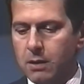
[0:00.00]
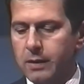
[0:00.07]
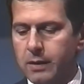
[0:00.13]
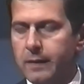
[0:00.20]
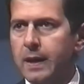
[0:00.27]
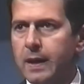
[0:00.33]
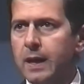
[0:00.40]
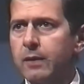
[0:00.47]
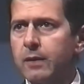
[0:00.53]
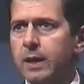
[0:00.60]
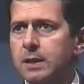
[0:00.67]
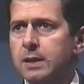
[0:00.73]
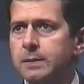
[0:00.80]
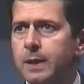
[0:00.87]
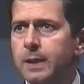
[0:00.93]
longer than the
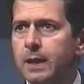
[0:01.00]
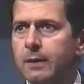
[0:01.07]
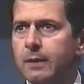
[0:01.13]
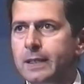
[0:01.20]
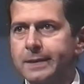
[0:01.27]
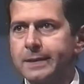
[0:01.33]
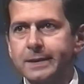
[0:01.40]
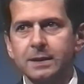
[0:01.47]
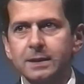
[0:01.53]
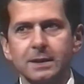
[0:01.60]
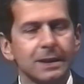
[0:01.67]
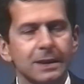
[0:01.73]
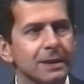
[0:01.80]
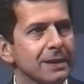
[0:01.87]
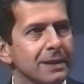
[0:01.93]
earrings, but
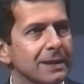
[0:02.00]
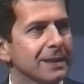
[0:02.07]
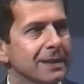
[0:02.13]
anyway